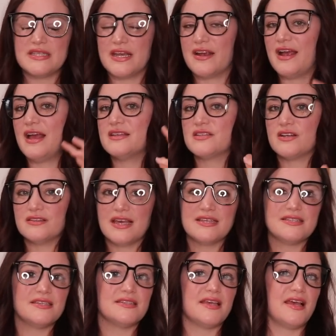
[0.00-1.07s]
there it has our
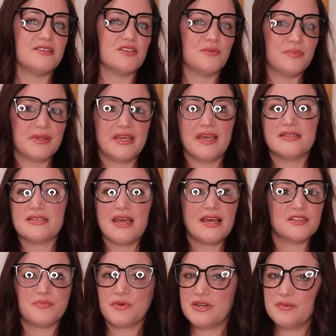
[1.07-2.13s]
lessons it has our plans it
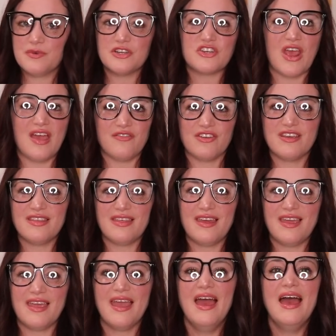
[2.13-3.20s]
has pretty much
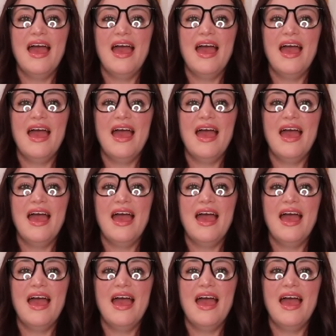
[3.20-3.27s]
everything